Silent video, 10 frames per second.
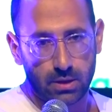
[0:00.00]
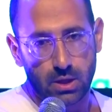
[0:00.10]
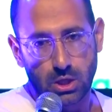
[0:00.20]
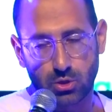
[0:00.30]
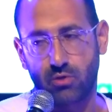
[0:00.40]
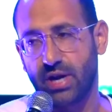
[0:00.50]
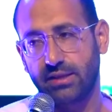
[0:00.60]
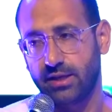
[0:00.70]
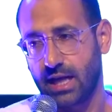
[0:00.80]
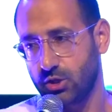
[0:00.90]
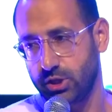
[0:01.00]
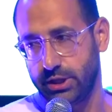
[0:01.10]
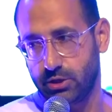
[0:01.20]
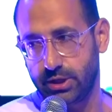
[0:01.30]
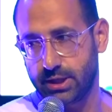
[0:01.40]
So the right analogy
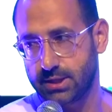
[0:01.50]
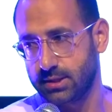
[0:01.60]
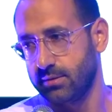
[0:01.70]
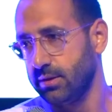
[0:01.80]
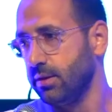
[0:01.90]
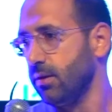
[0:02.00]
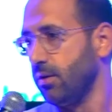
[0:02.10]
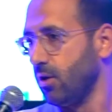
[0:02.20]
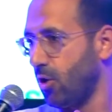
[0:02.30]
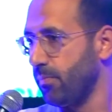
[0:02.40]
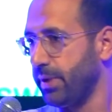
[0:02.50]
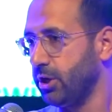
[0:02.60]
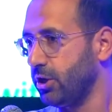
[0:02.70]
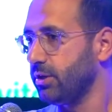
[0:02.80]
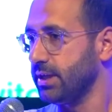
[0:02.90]
here is
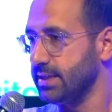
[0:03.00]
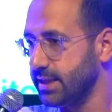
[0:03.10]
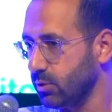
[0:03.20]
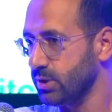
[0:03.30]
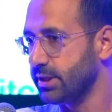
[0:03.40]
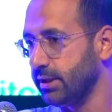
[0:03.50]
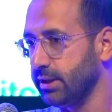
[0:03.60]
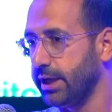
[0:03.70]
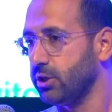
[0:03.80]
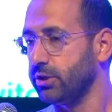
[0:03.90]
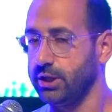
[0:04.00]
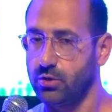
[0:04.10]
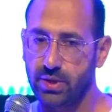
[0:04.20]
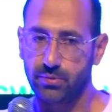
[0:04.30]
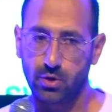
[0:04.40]
compare a sequencing layer in
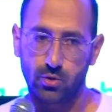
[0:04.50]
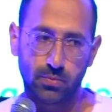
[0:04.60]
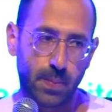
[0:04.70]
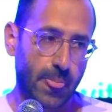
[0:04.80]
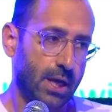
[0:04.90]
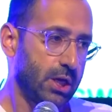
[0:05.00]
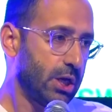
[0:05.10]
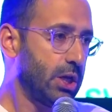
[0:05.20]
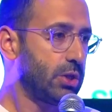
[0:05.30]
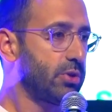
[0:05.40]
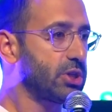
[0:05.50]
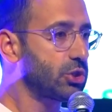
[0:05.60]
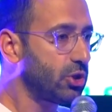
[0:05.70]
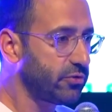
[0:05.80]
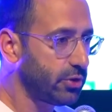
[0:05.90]
crypto to the
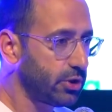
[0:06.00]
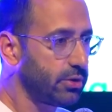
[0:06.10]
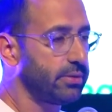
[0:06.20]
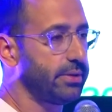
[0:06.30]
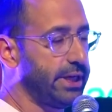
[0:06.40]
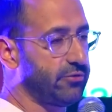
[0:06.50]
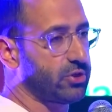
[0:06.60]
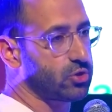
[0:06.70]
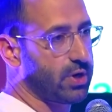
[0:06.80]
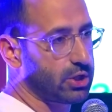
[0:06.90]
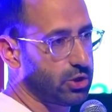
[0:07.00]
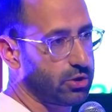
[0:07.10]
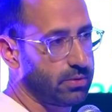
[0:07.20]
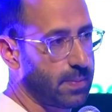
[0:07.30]
server infrastructure